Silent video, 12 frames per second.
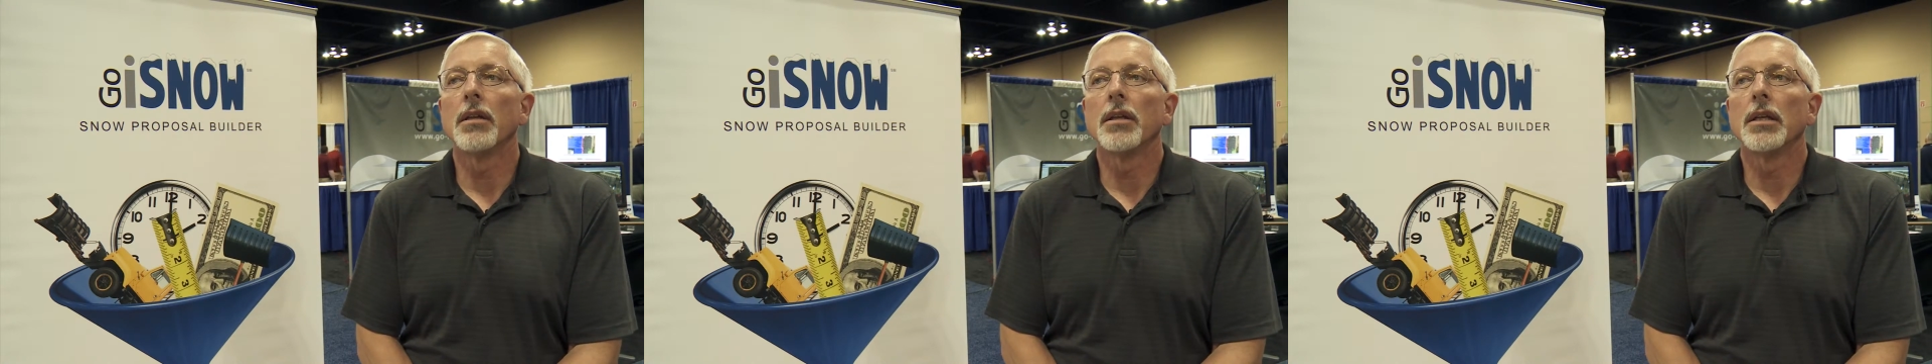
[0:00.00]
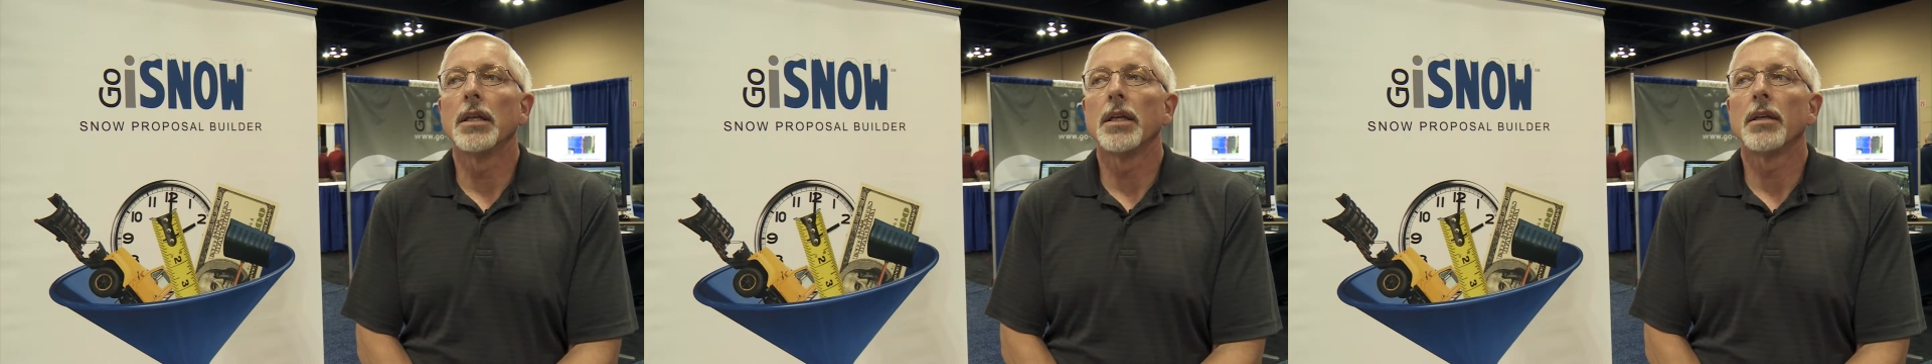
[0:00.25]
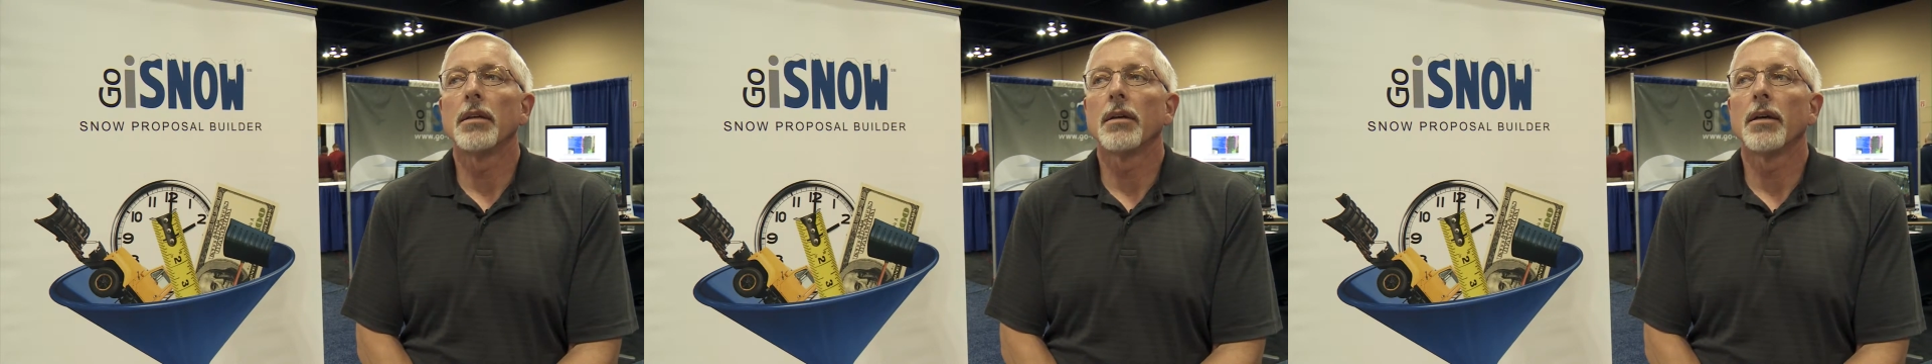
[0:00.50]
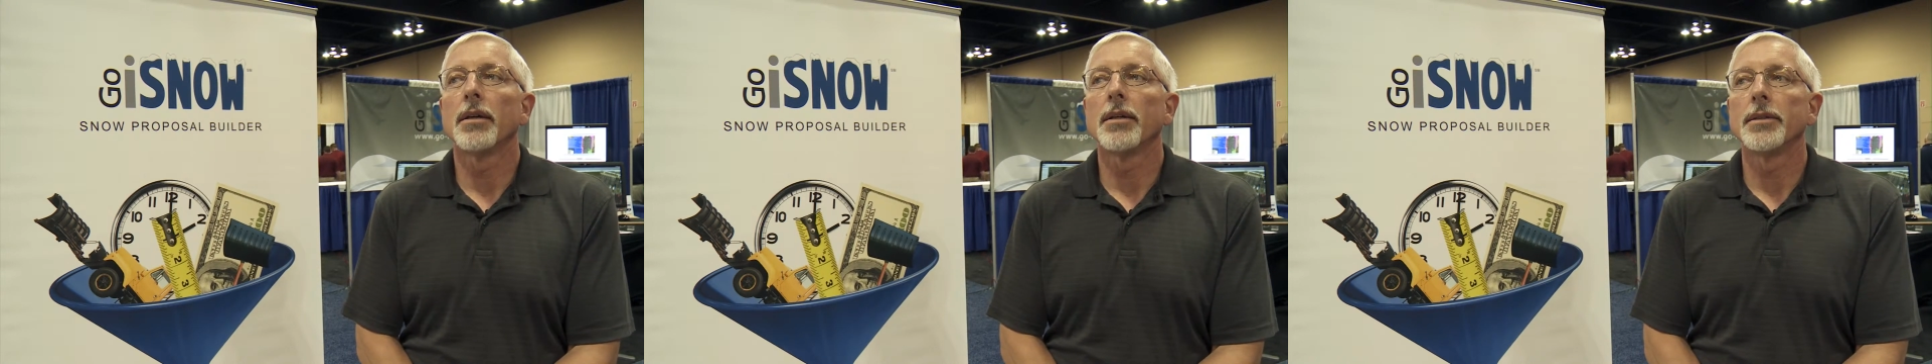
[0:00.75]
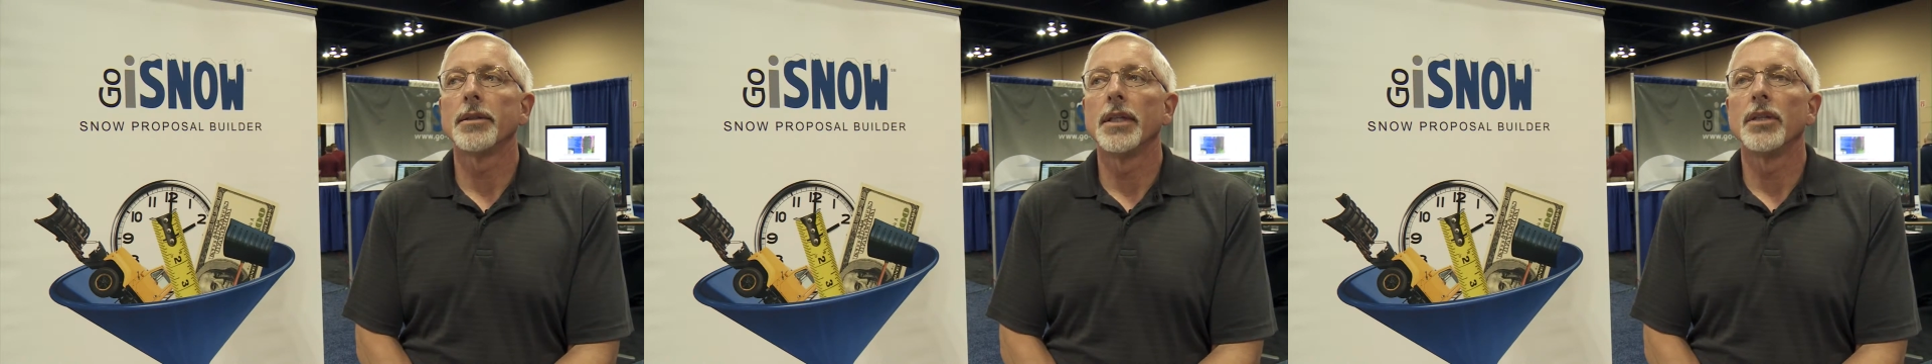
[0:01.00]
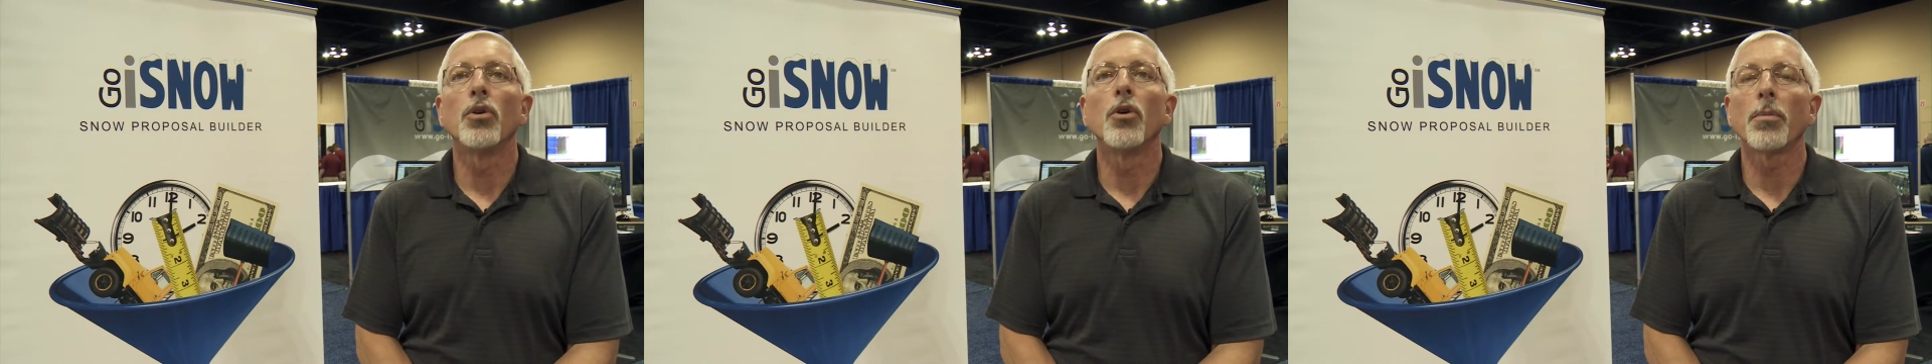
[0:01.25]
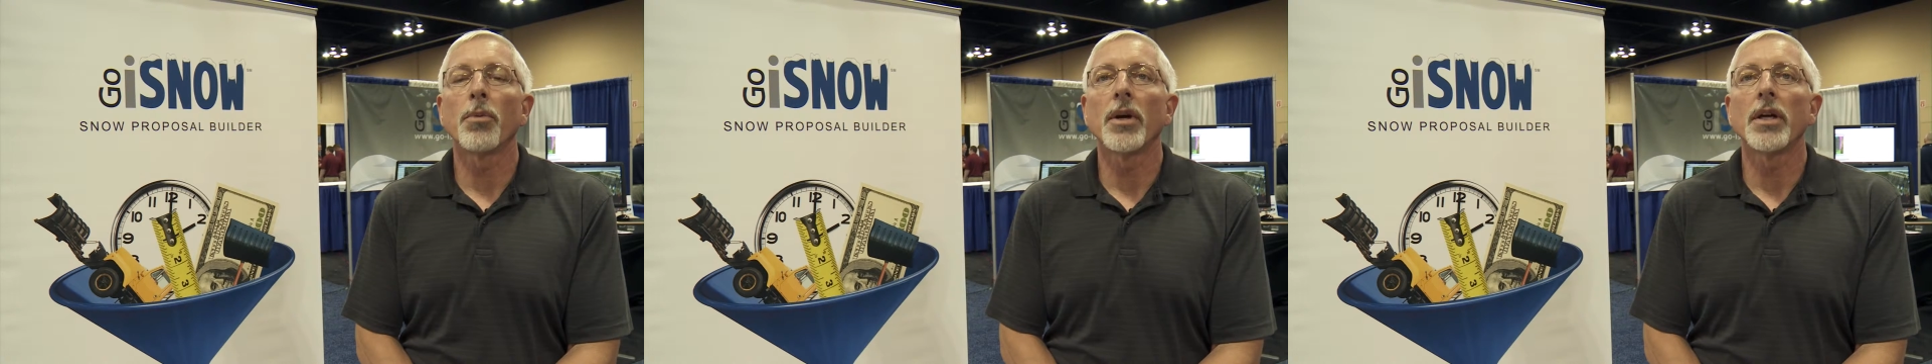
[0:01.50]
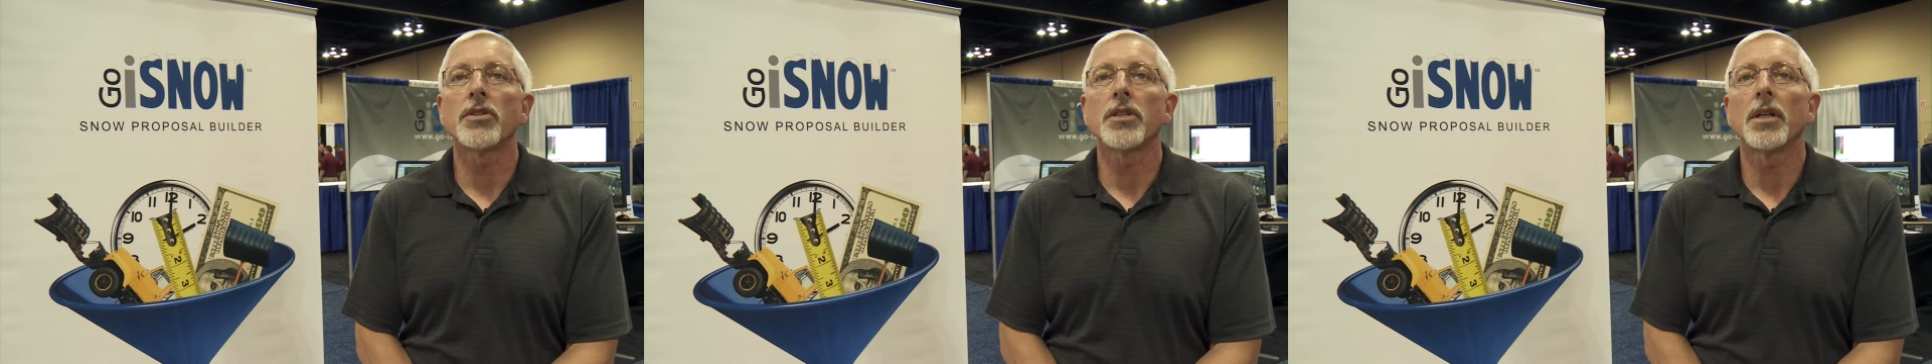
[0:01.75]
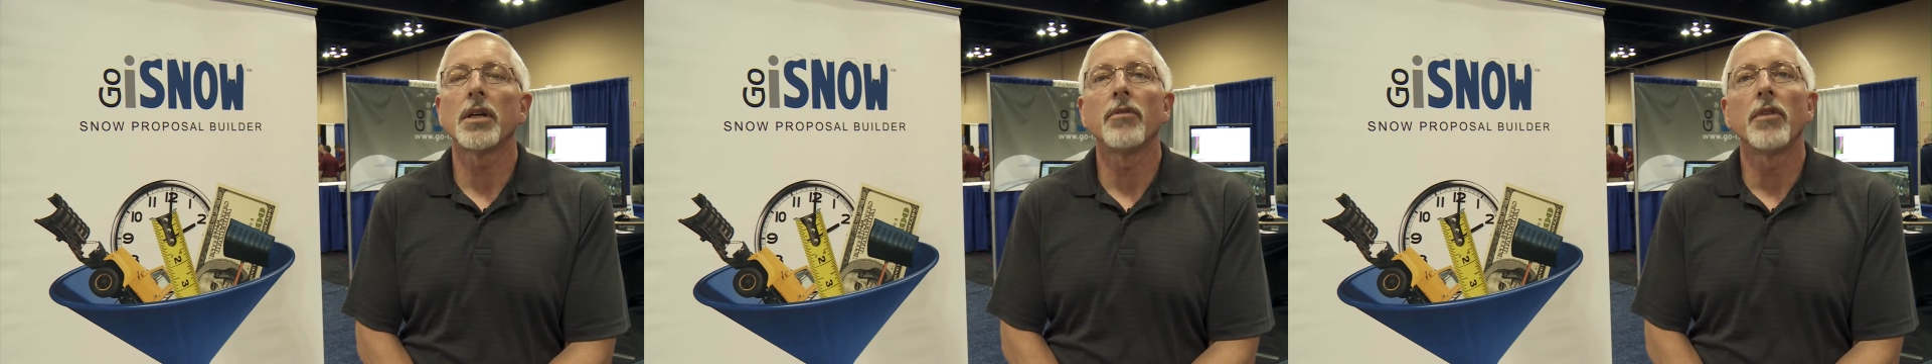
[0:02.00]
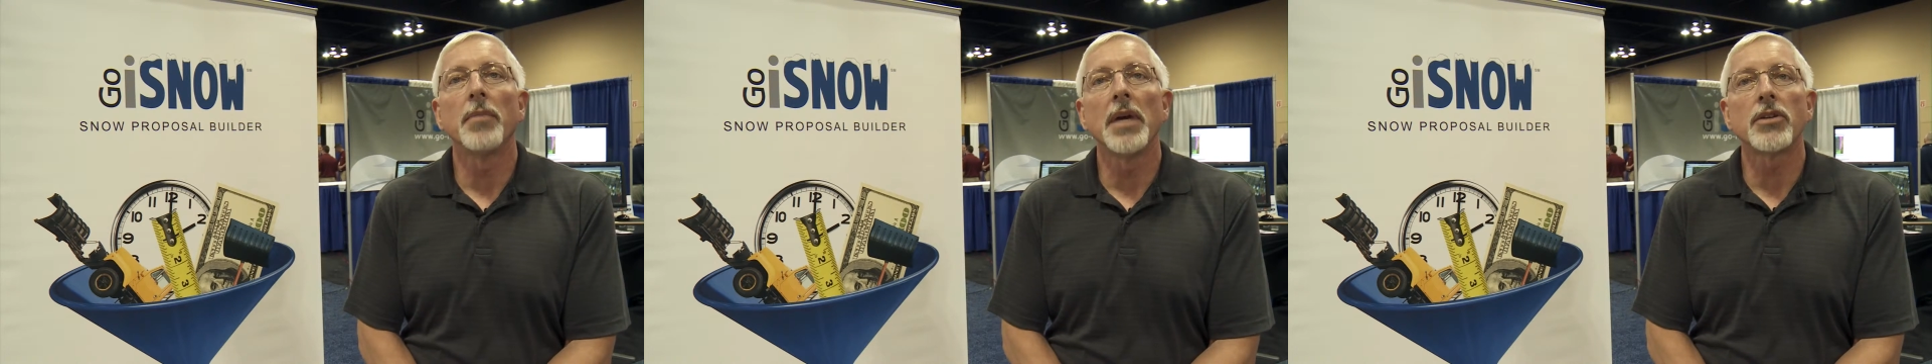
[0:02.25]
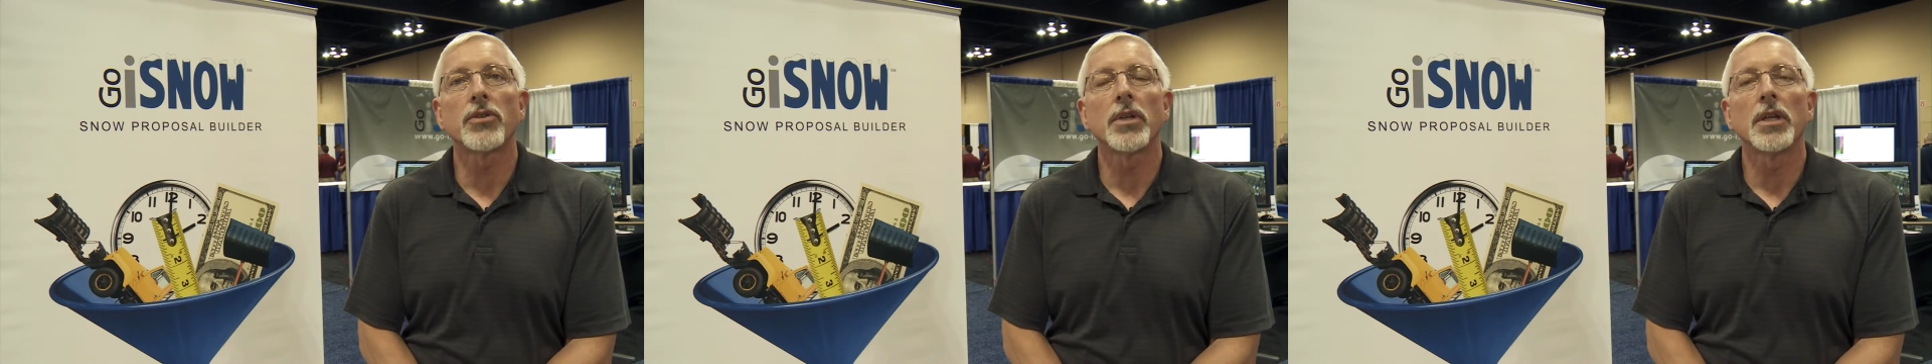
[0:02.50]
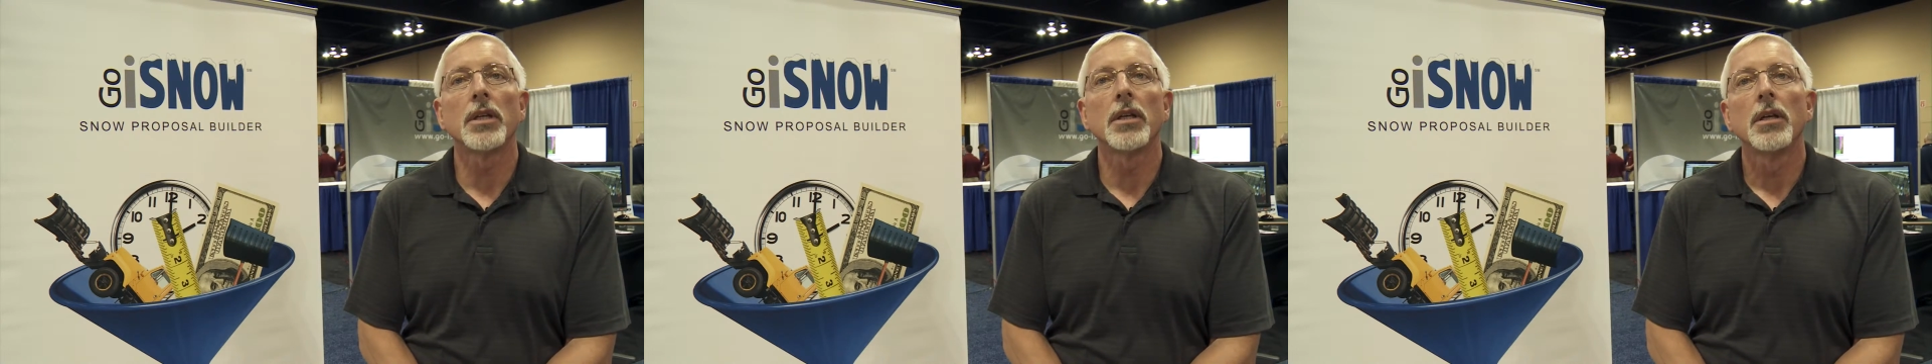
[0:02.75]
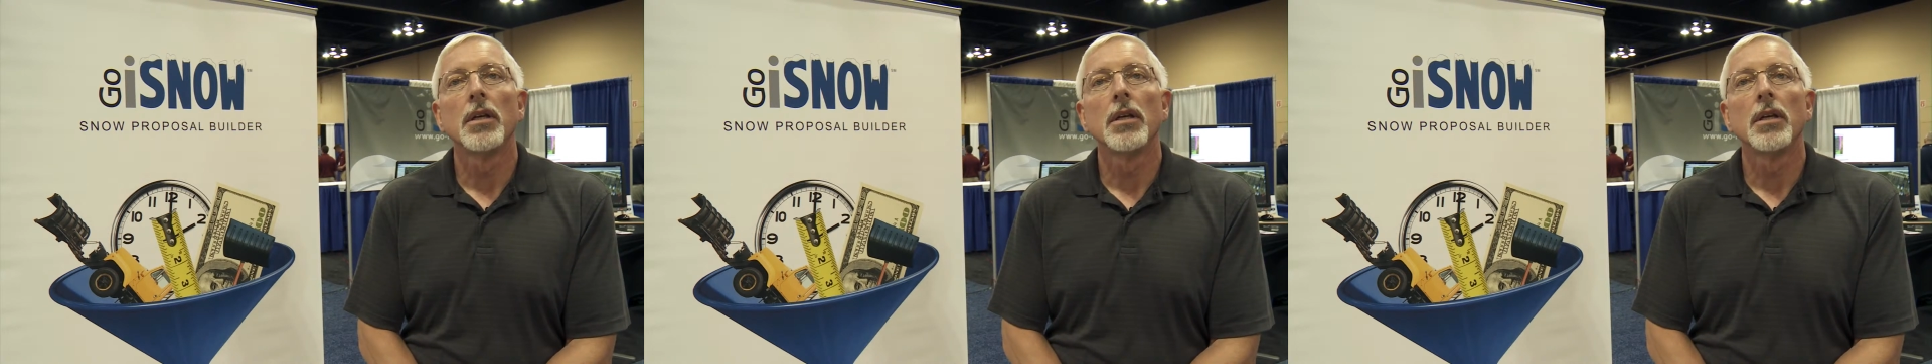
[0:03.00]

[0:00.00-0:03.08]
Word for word: the uh, incorporation of the measuring